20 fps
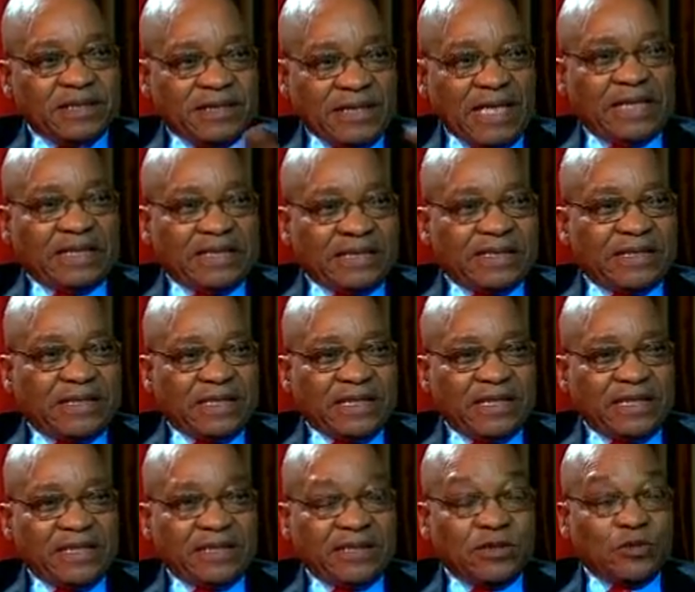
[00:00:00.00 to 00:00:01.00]
that
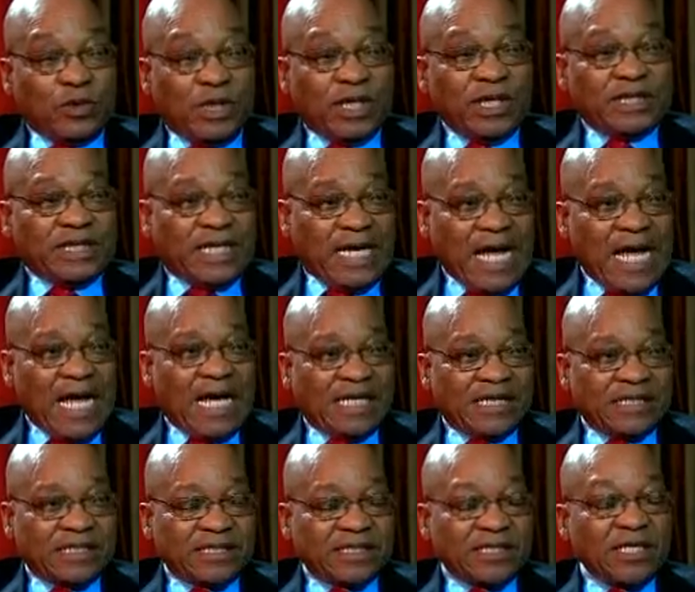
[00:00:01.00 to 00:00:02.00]
the world
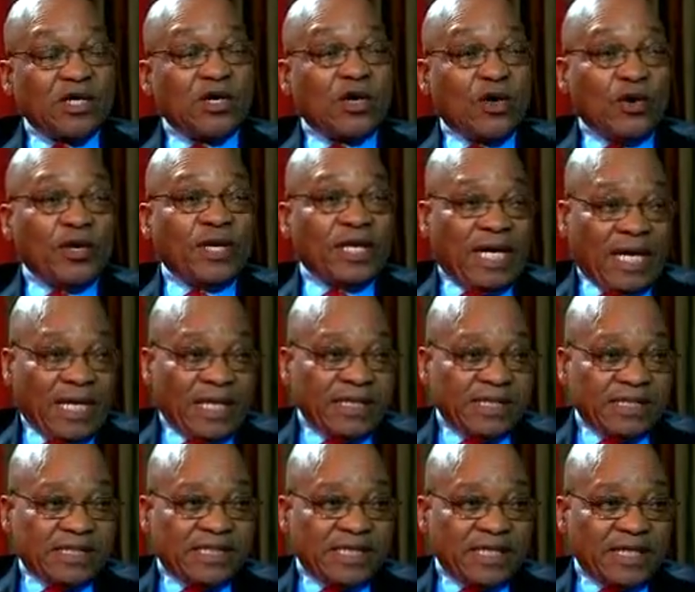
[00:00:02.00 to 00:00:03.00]
has on
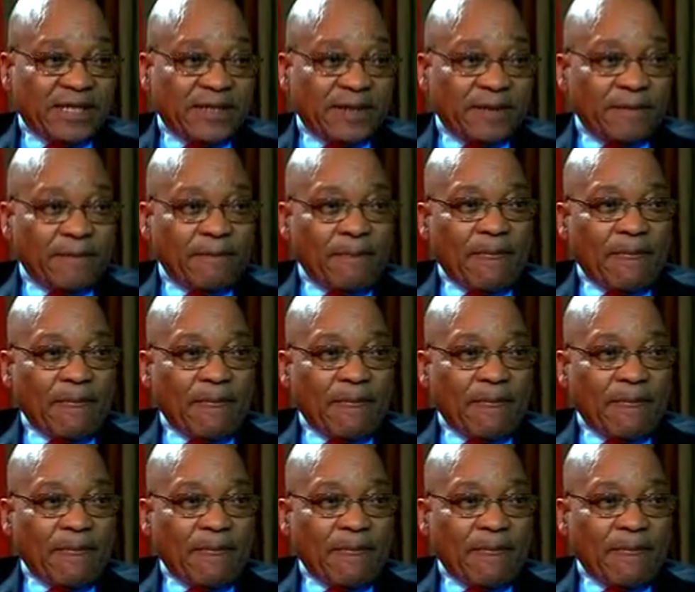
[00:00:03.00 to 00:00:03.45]
ANC,